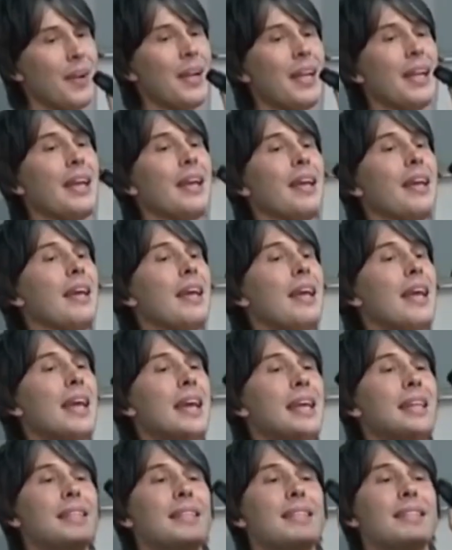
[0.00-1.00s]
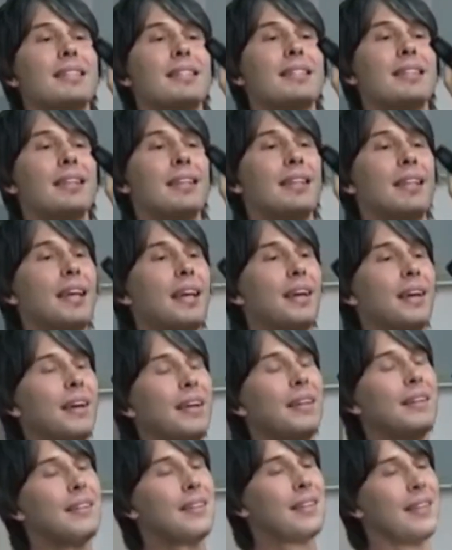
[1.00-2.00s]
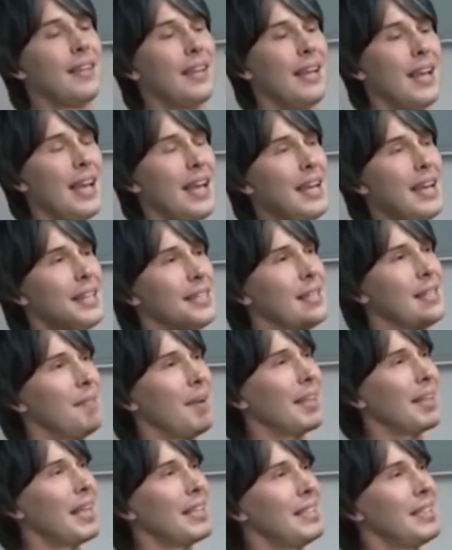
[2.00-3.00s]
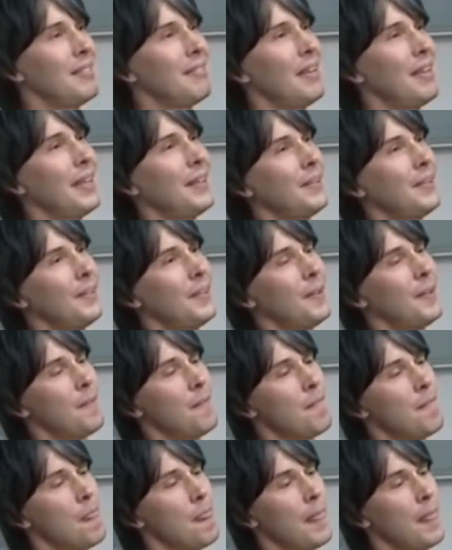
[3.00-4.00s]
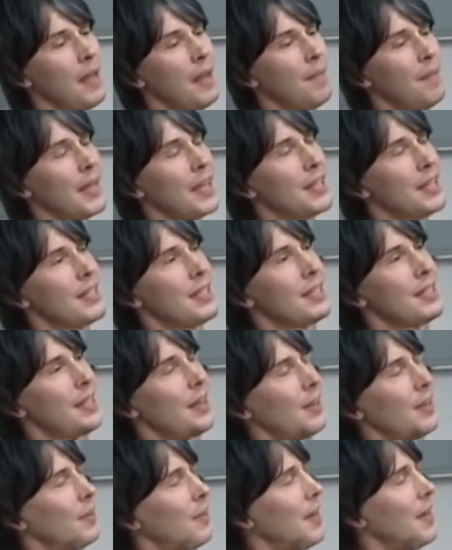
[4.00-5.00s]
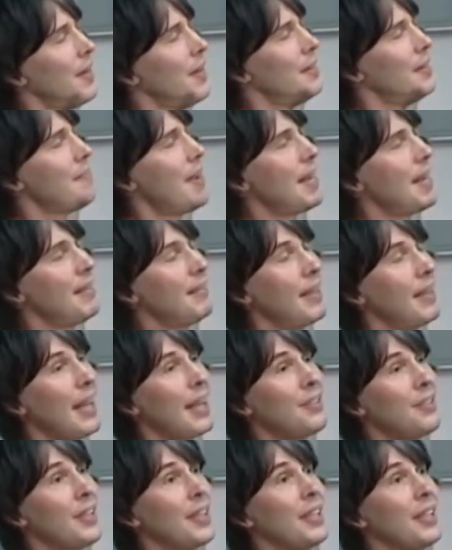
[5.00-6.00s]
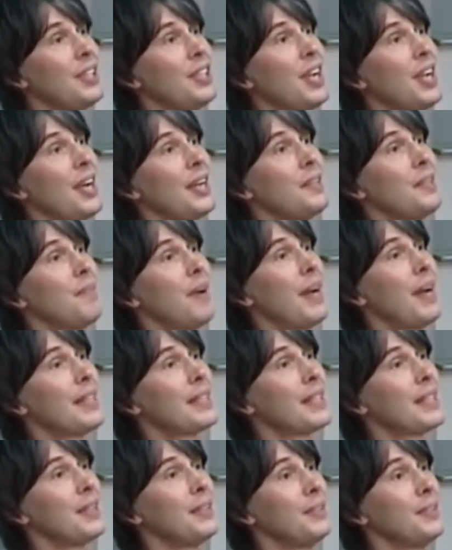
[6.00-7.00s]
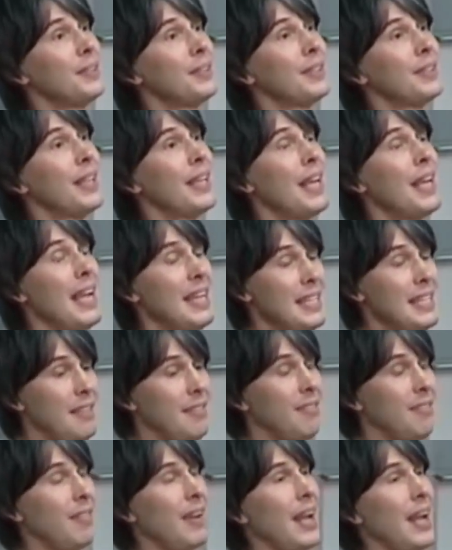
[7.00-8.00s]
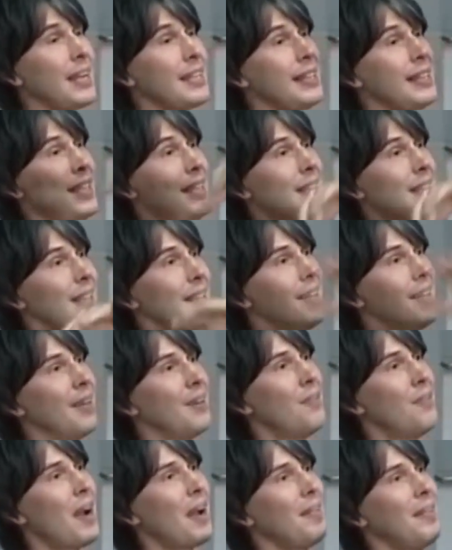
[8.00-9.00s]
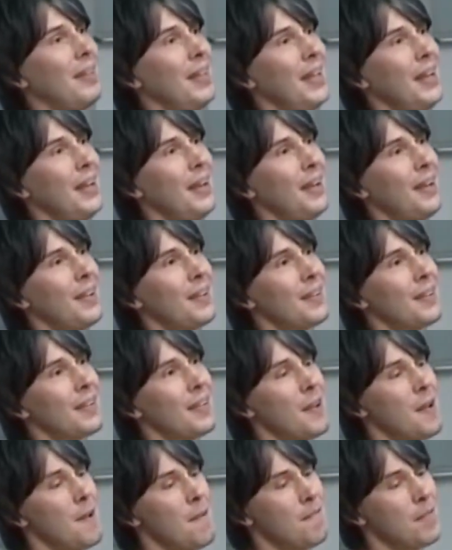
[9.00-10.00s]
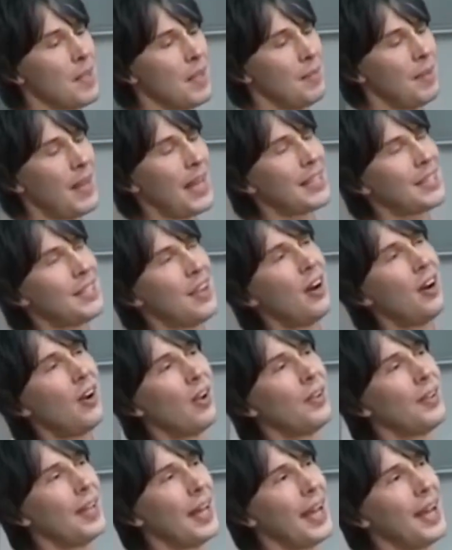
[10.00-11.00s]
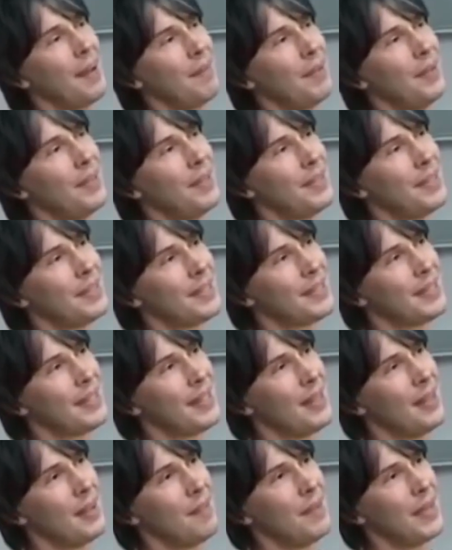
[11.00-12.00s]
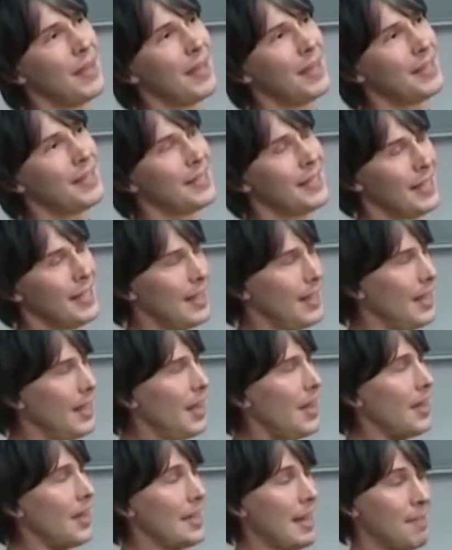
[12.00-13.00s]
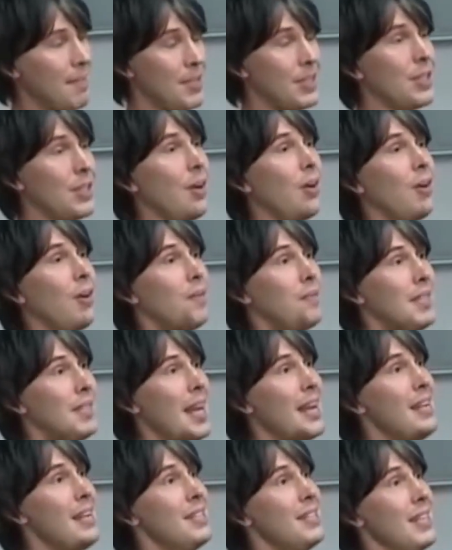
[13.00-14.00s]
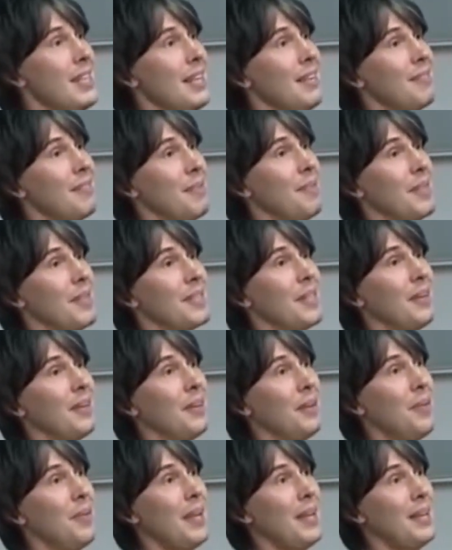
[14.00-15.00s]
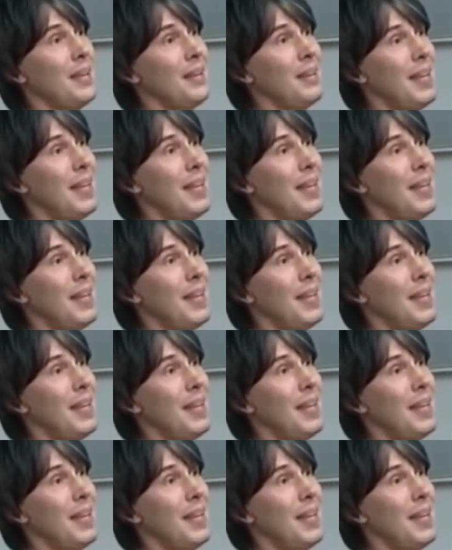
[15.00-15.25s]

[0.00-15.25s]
when it hits the Earth, it hits the magnetic field. And because the solar wind is made of electrically charged particles, it's deflected around the Earth. But that's not all that happens, because the Earth absorbs energy from the solar wind